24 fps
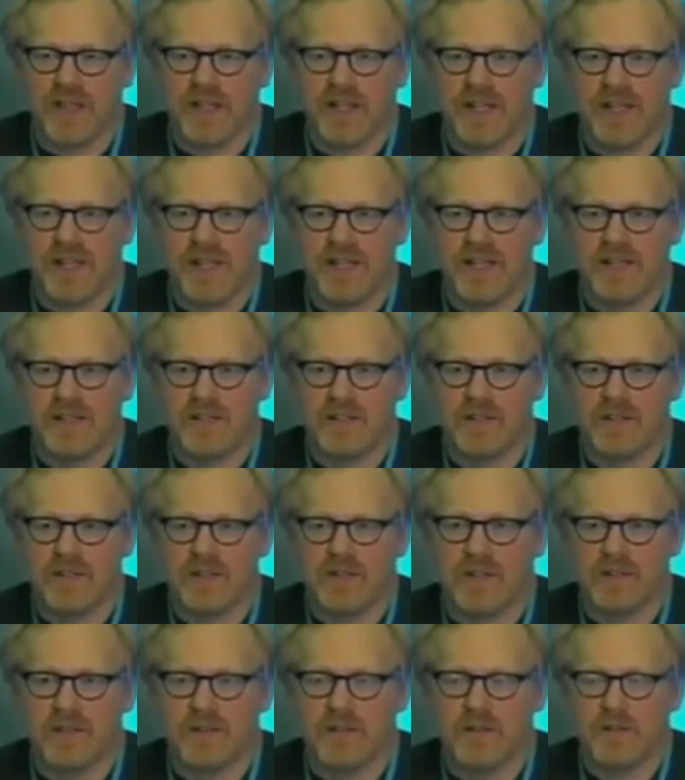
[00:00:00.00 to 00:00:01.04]
and
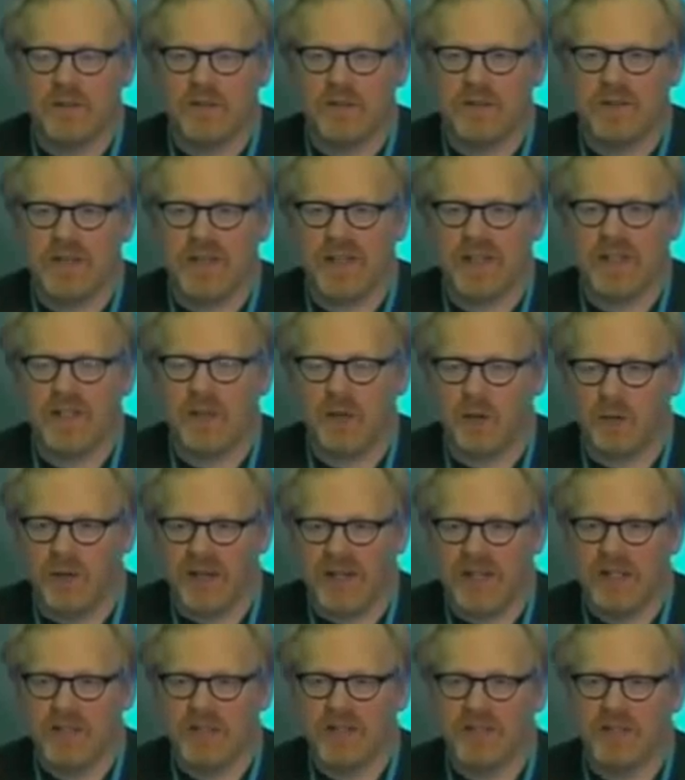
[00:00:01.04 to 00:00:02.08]
they
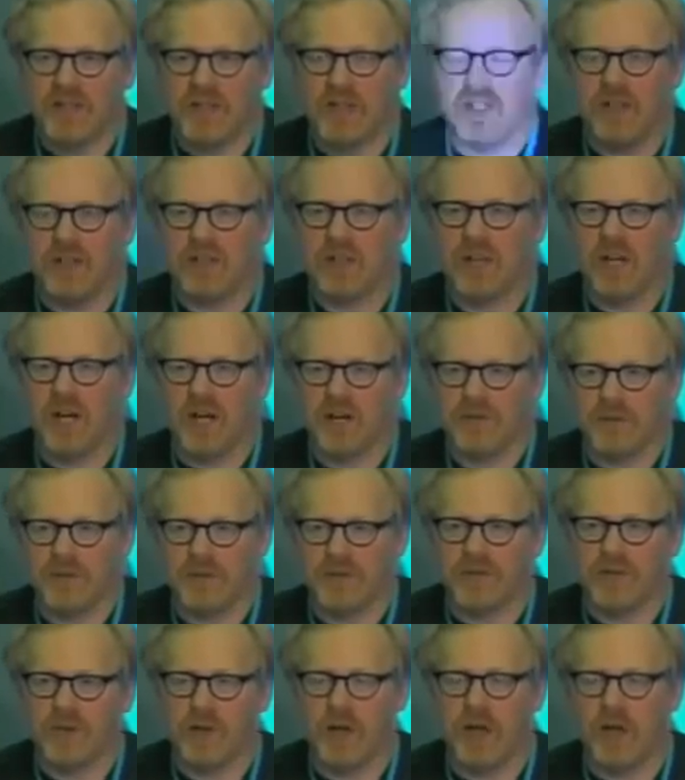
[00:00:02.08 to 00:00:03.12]
arranged a
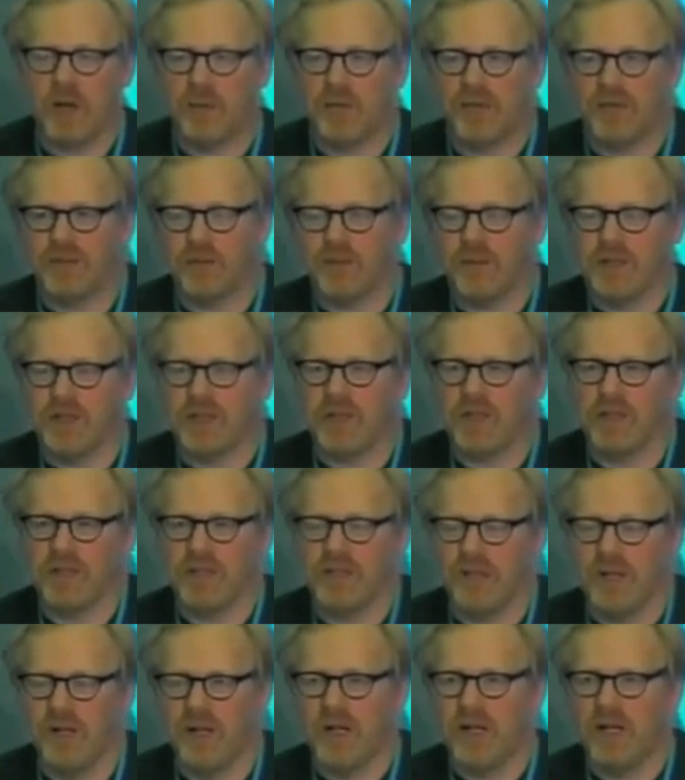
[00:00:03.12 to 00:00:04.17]
conference call
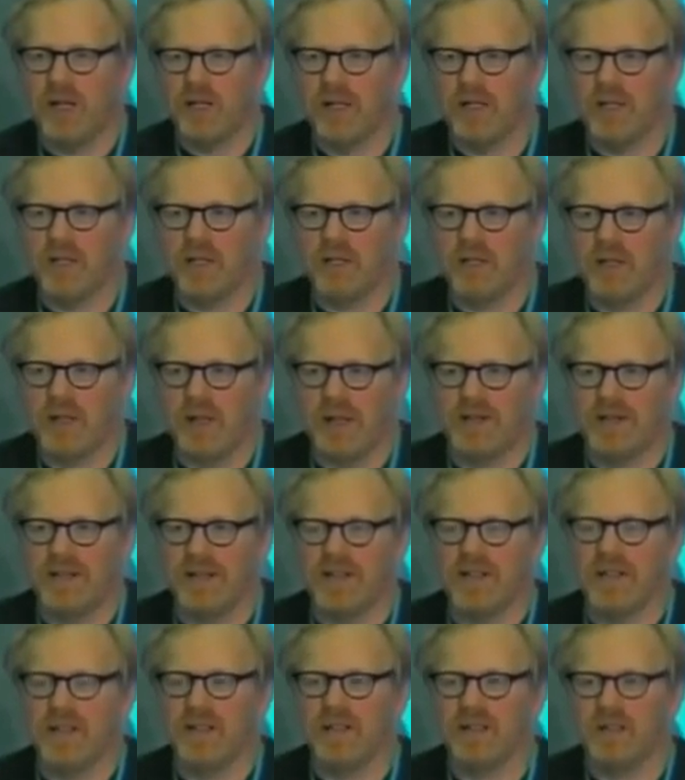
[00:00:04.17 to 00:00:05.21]
between, uh, I
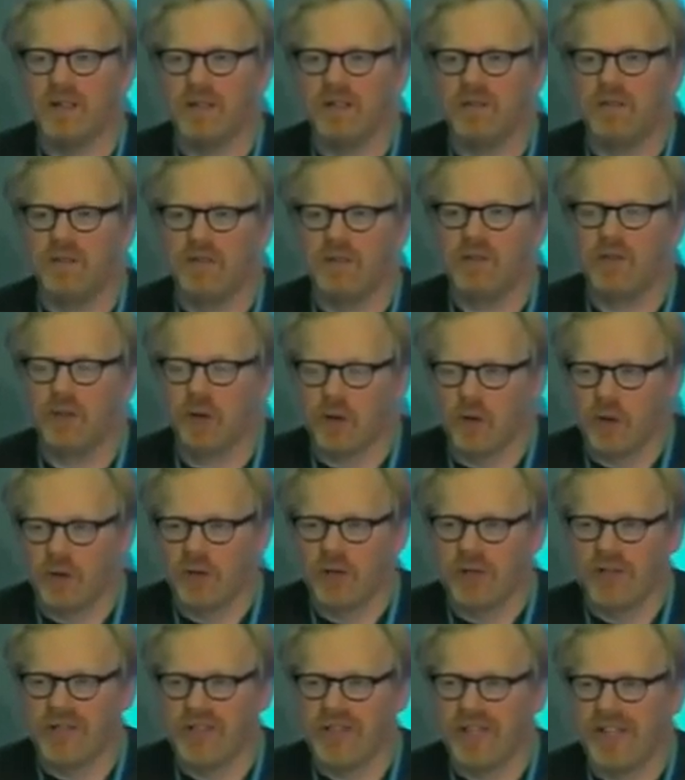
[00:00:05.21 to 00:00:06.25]
think,
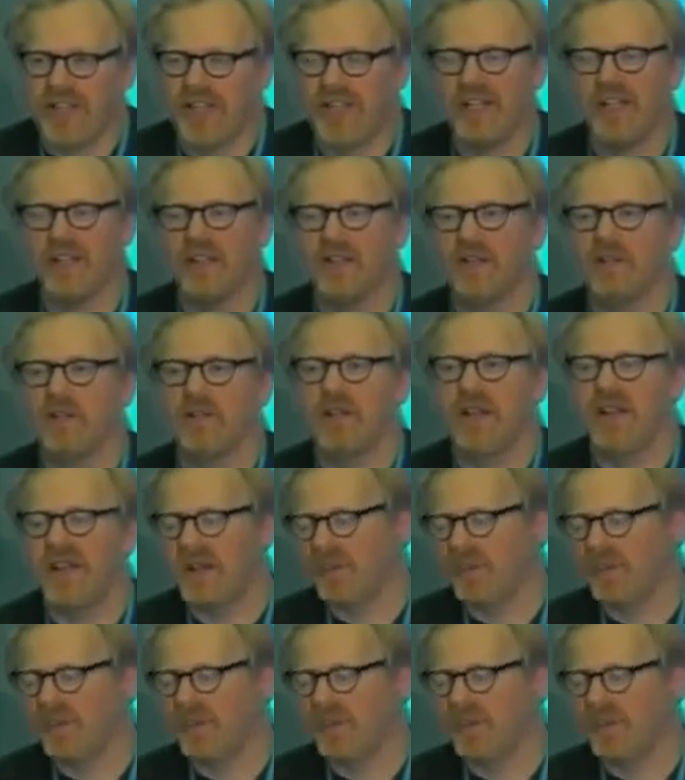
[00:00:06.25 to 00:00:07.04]
Tory and the